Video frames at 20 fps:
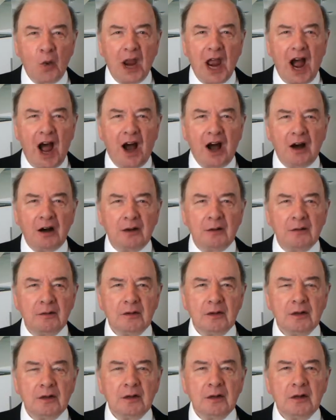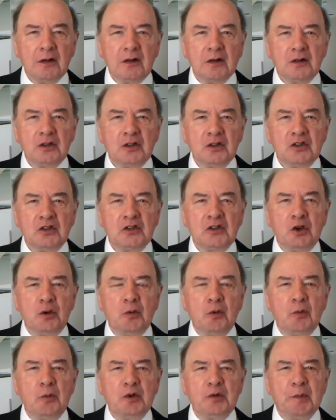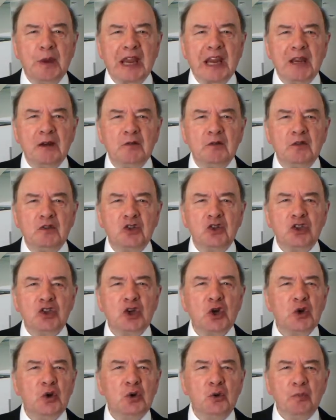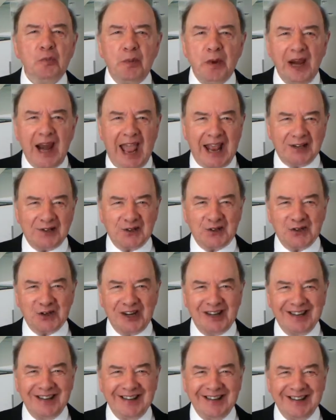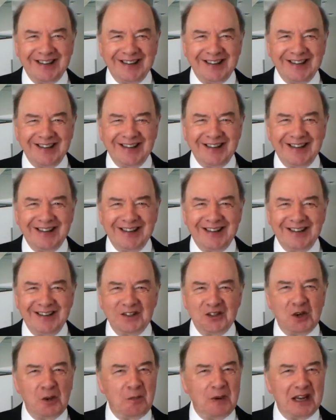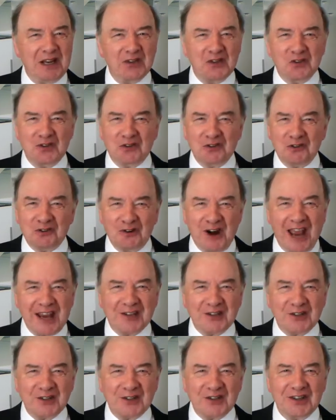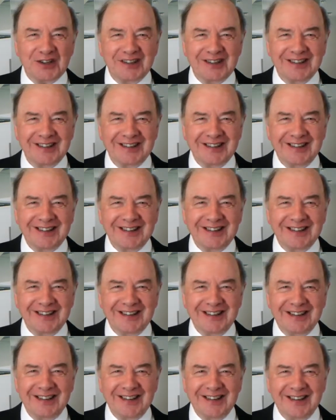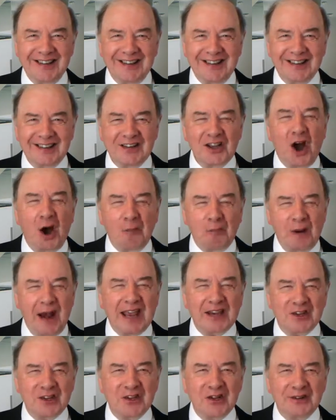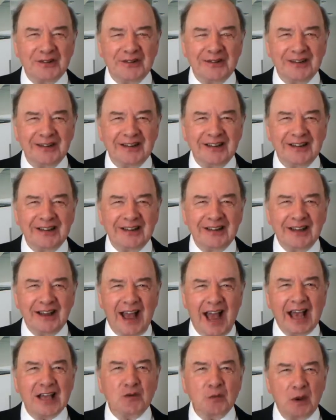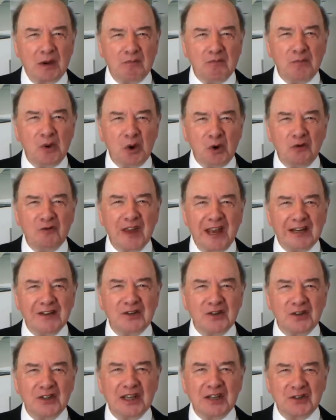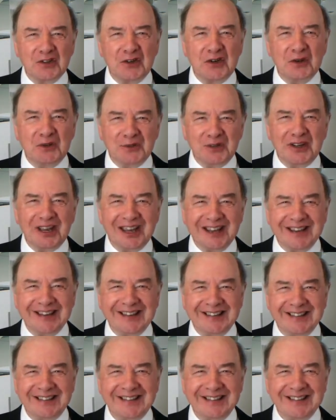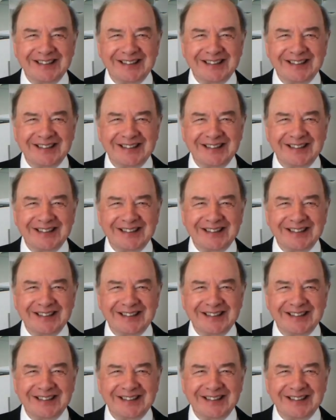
We are to be too blessed to be stressed. God bless you as we move into this new year.